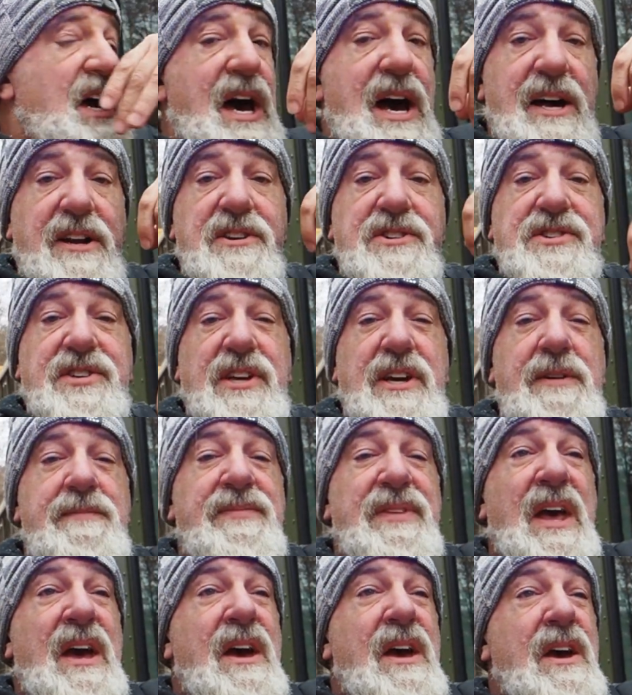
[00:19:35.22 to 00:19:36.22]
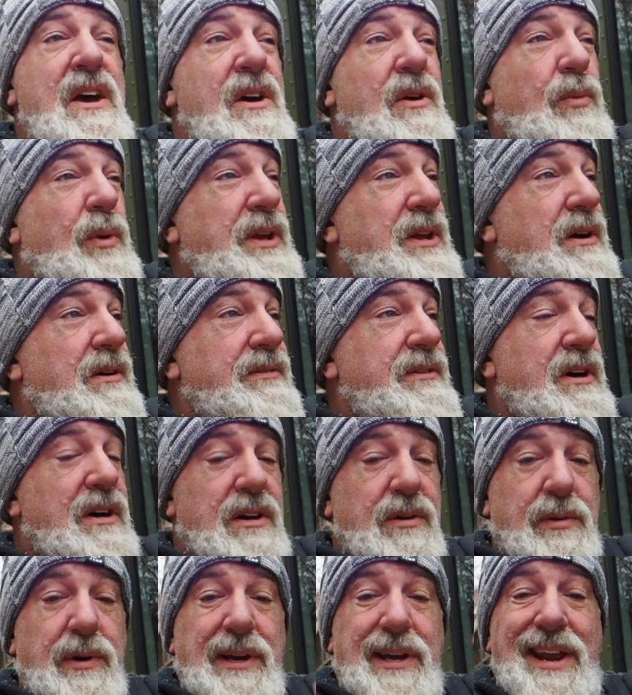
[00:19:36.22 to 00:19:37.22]
Honestly, we don't know.
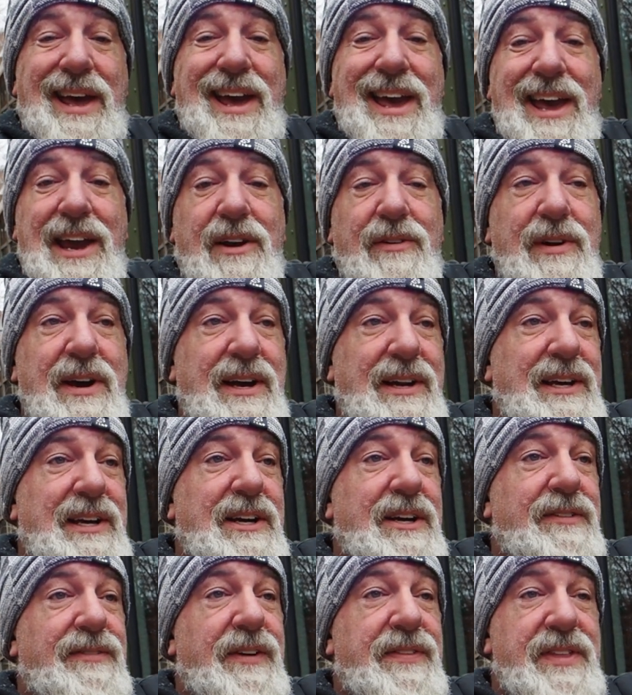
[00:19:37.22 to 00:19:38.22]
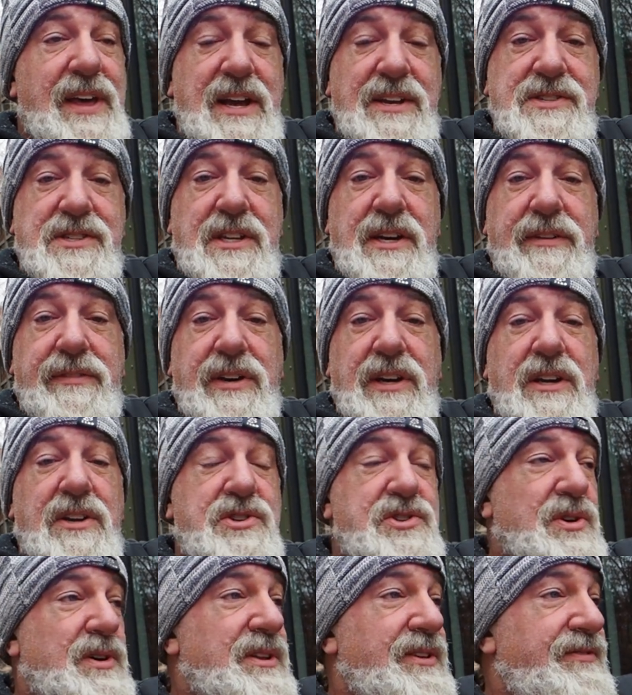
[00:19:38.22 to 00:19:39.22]
We're going to hang around here for Thanksgiving,
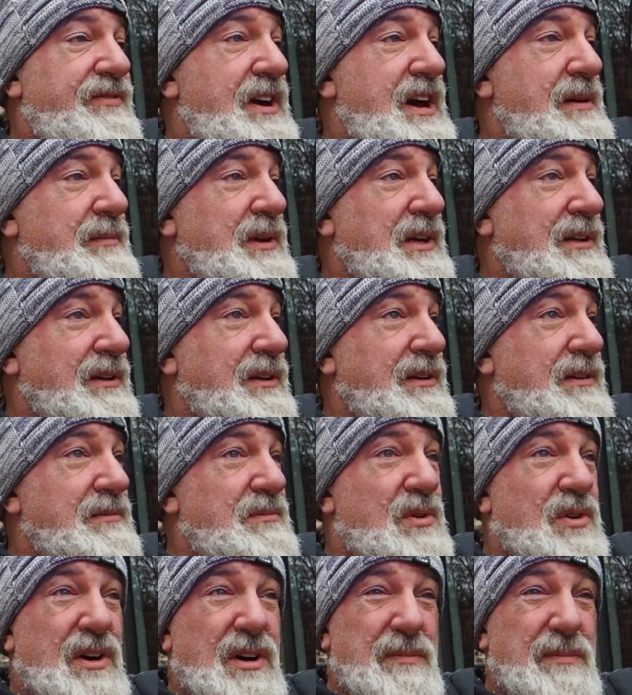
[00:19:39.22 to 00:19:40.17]
enjoy the family a little more,